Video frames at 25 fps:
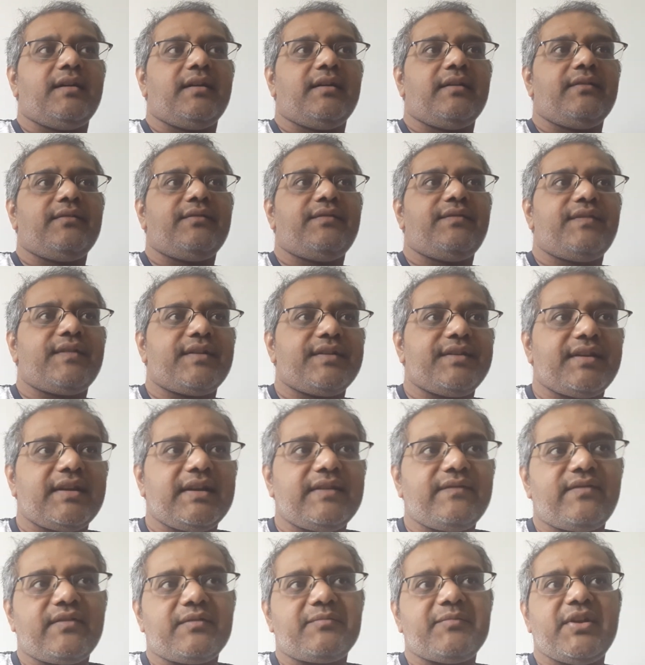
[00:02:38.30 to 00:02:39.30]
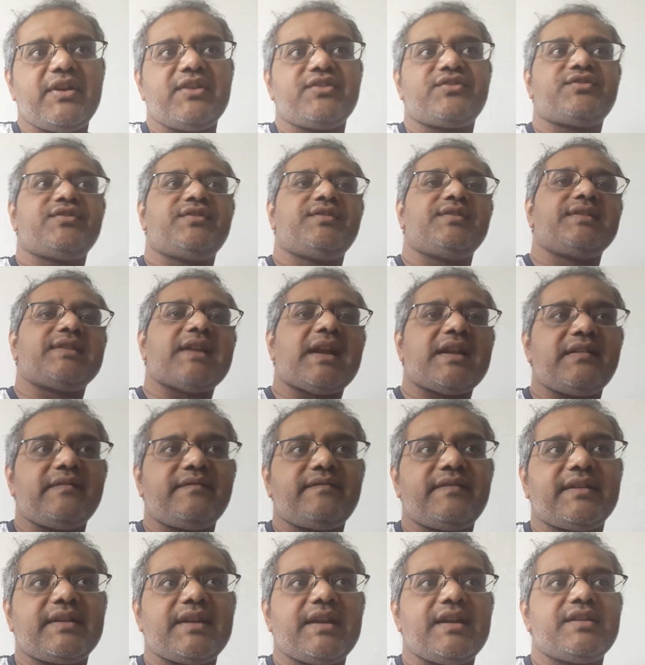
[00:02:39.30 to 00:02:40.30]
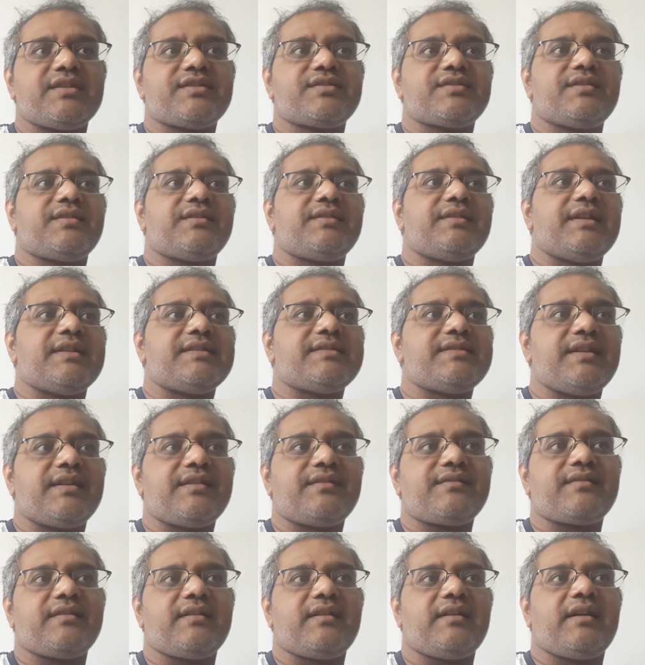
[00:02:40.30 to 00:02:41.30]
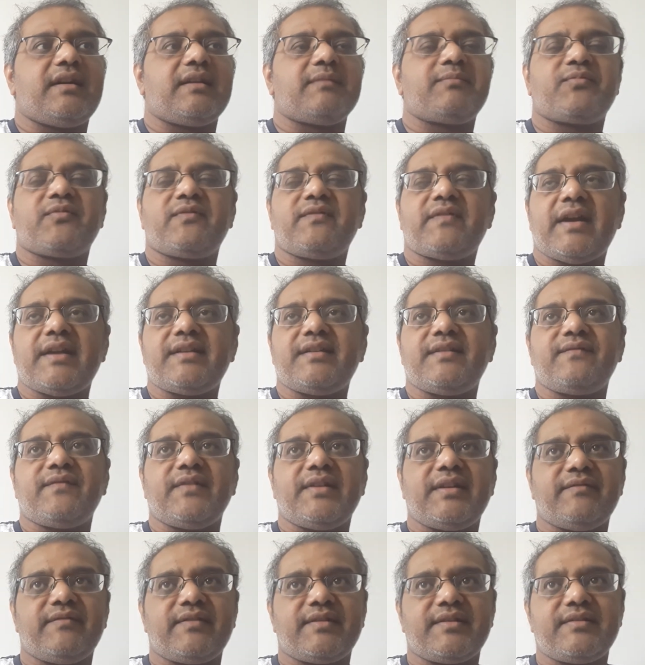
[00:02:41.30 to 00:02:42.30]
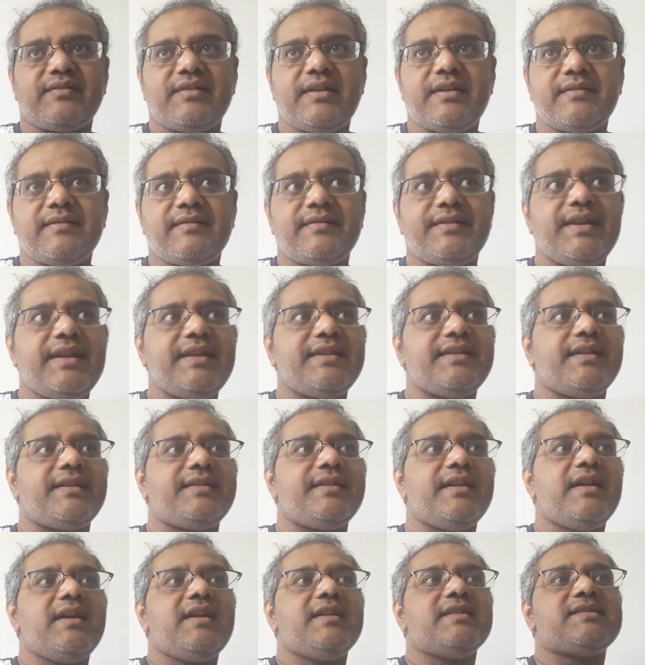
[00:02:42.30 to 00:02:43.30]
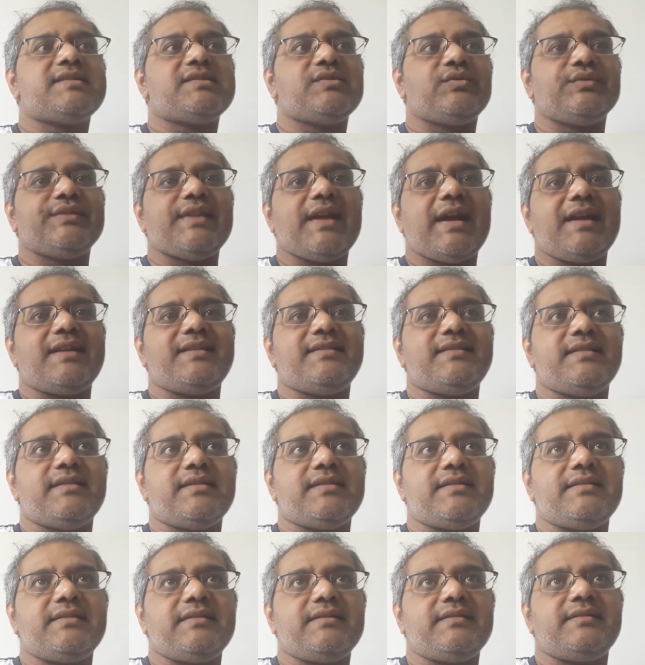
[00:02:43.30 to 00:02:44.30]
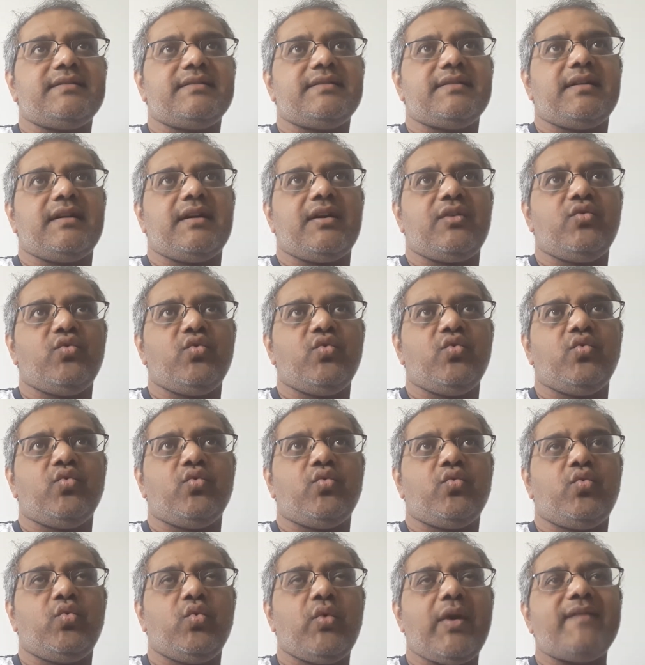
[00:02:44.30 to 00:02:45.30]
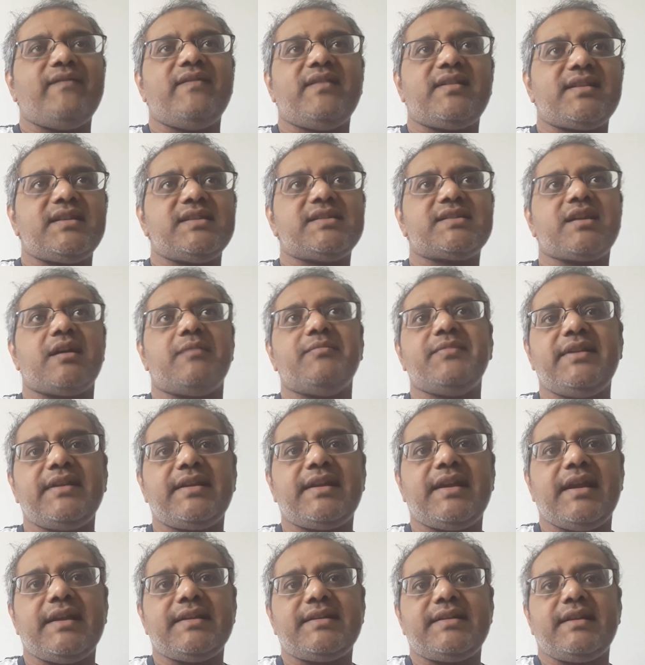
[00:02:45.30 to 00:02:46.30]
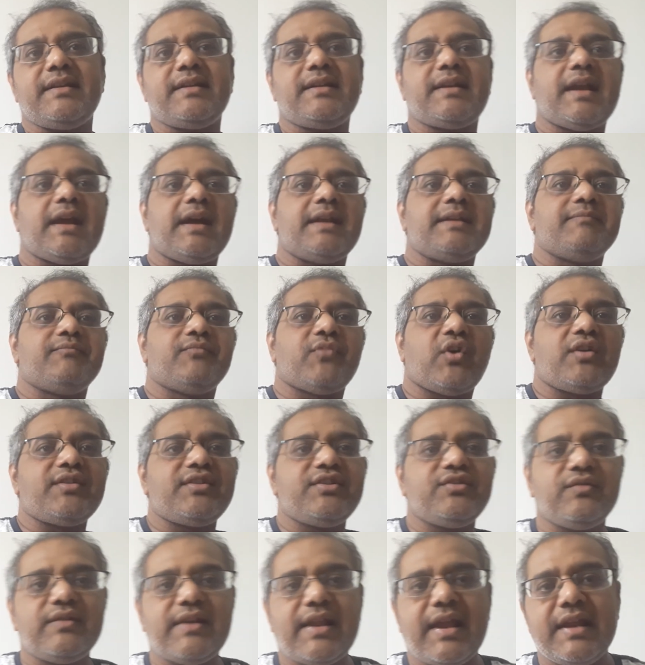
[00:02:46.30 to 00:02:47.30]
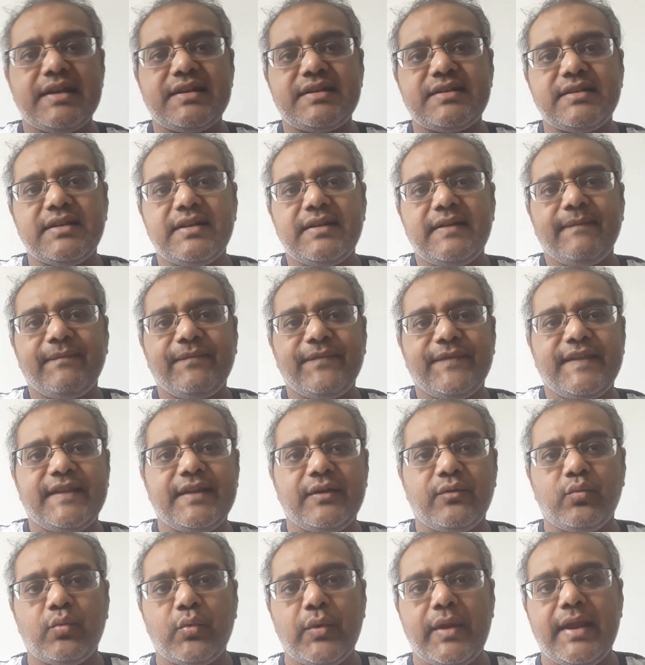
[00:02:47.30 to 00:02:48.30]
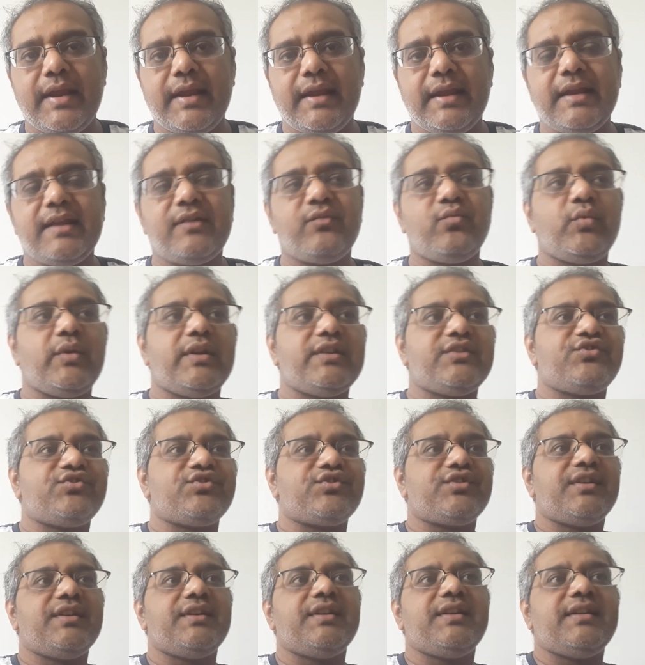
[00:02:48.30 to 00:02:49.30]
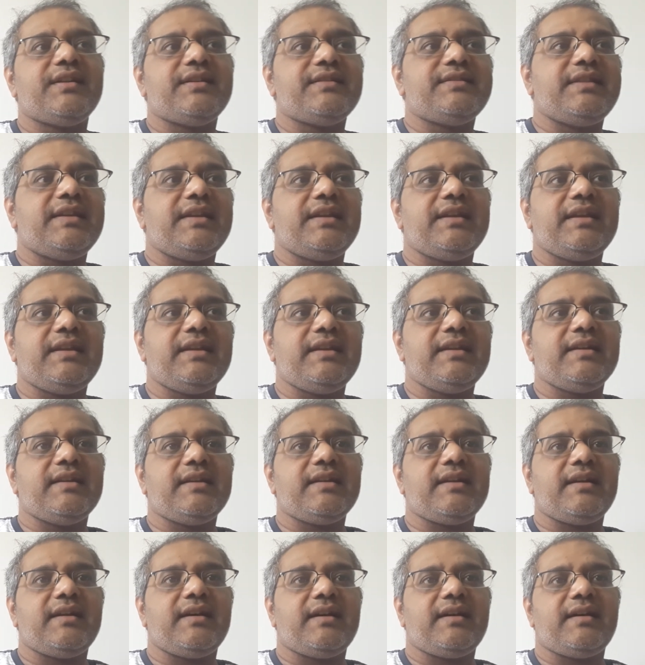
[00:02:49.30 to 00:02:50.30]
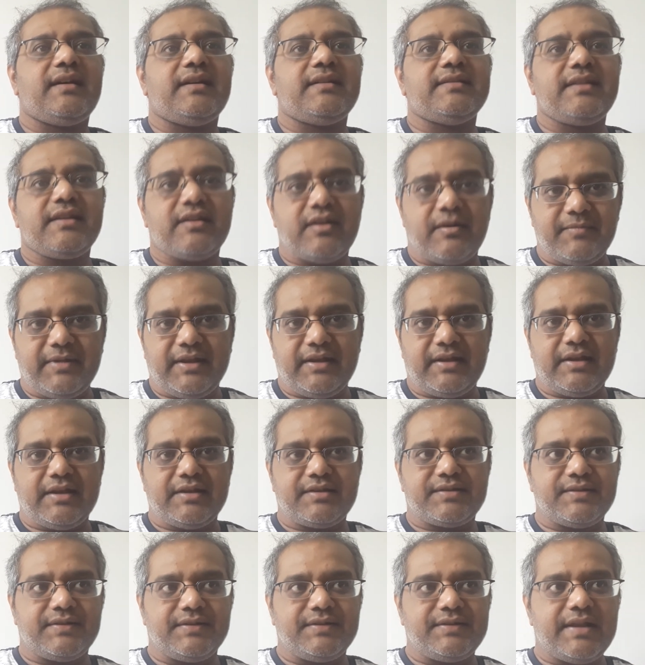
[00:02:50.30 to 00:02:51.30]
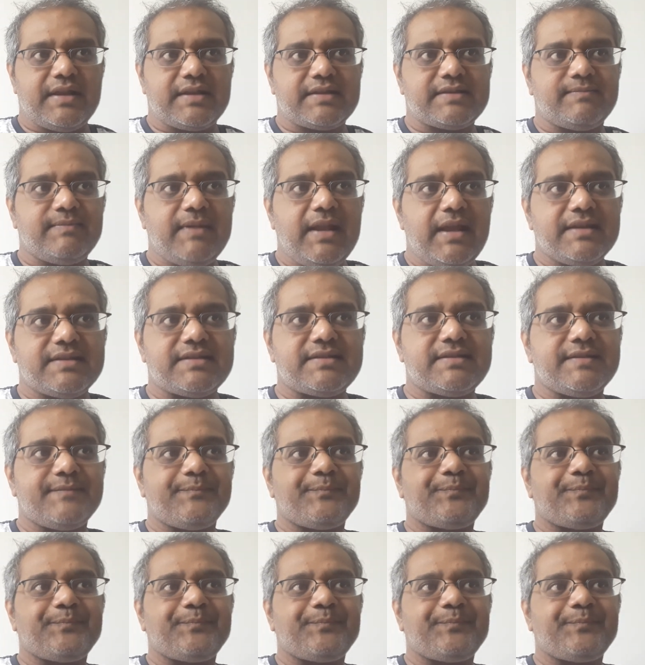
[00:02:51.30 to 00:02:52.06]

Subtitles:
further information, clarification, etc. are provided whenever needed, so that whoever is communicating can modulate the way in which the communication takes place.